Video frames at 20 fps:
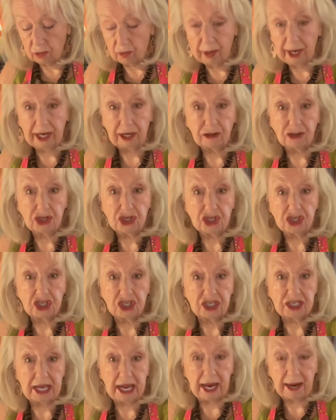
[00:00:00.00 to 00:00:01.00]
around just
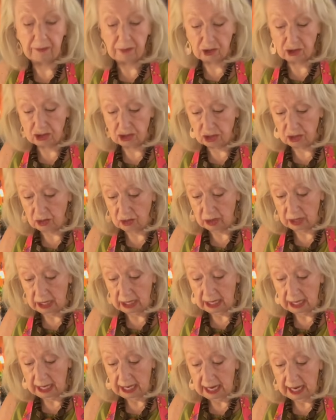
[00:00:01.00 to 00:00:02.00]
a time or two,
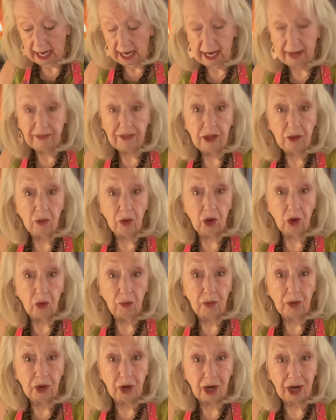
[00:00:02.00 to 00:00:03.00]
and then we're going
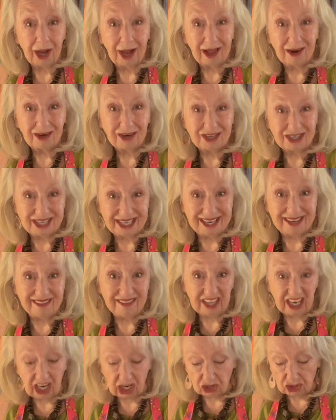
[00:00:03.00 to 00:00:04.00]
to put our collards in, and
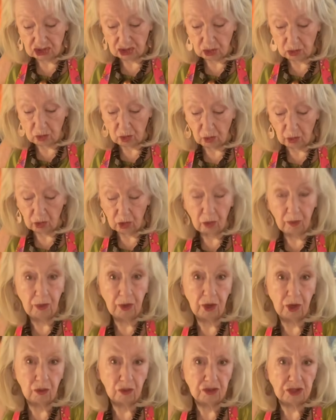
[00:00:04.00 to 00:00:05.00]
then I'll show you what we're going to
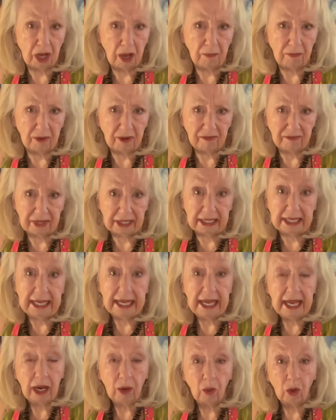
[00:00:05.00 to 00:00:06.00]
put on top of it.
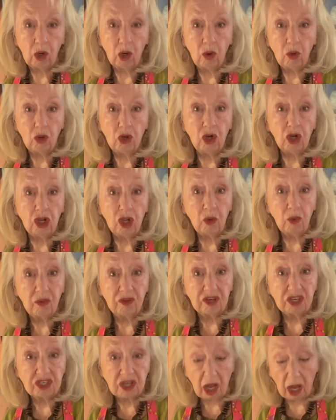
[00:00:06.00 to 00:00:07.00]
We're going to cook it with
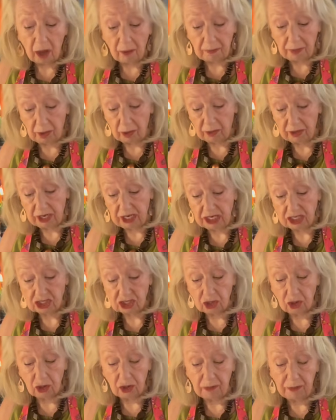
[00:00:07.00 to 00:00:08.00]
a top on it. It's
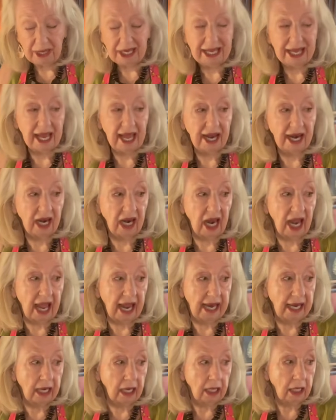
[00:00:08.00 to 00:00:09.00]
going to be kind of
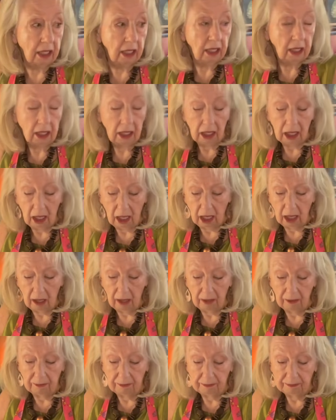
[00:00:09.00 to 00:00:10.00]
like
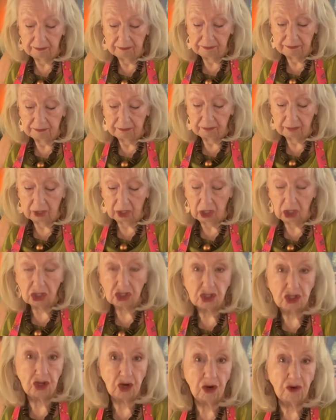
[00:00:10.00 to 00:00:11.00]
a
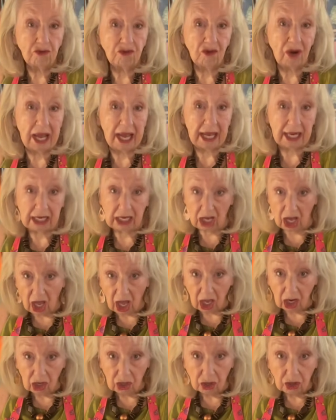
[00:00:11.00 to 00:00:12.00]
stir-fried
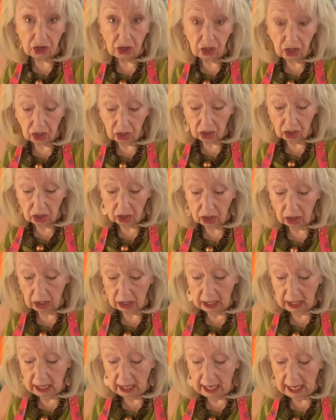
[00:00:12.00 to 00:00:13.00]
collard.
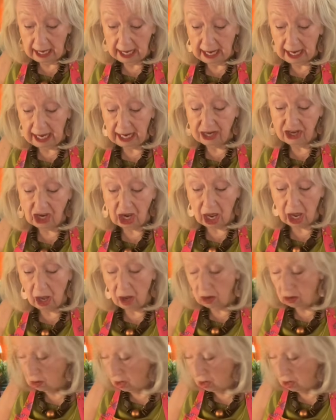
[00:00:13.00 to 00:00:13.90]
And y'all,